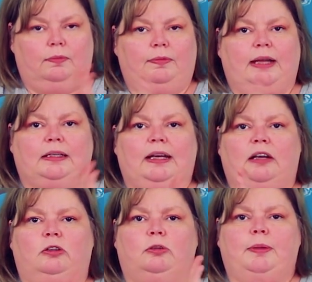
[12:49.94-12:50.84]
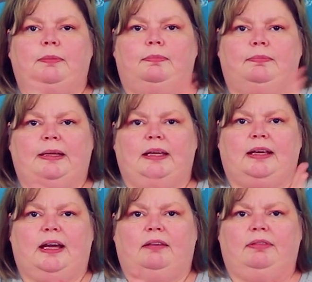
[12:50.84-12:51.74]
Flatten it out a little bit, make
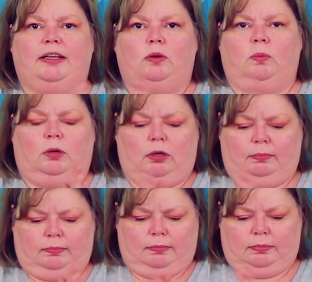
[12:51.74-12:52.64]
it kind of like a worm.